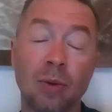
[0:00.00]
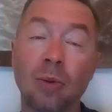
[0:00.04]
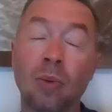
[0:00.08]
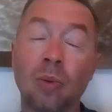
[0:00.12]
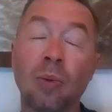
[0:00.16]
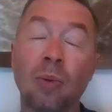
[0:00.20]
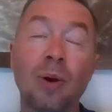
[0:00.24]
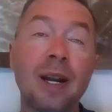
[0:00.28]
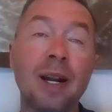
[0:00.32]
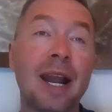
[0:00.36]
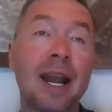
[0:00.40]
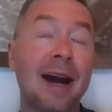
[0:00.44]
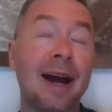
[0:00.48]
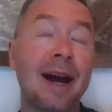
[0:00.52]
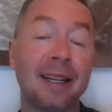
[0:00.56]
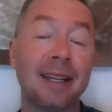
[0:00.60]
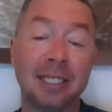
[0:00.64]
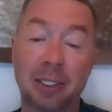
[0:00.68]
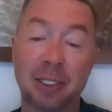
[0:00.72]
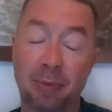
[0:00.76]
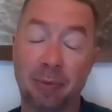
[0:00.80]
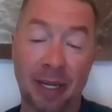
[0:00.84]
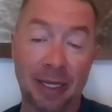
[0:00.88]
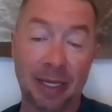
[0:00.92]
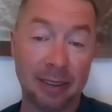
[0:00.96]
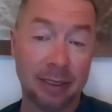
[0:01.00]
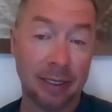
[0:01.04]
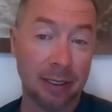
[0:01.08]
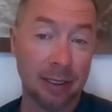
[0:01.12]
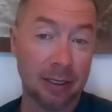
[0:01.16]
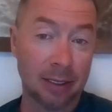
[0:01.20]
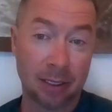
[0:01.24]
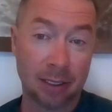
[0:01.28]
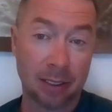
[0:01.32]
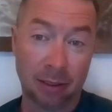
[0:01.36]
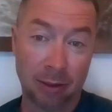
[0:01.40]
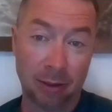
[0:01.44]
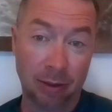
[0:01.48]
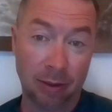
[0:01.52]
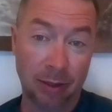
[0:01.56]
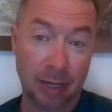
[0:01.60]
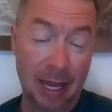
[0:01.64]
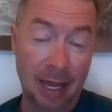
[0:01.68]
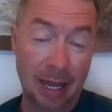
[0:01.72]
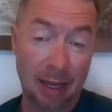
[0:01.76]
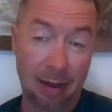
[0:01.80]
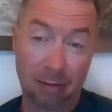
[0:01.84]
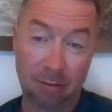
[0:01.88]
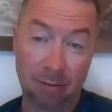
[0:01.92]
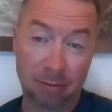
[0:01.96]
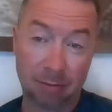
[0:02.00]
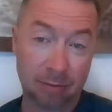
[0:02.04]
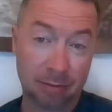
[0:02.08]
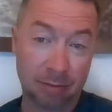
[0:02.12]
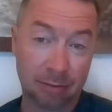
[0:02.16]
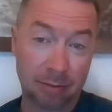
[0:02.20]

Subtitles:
We're not expecting to slow down.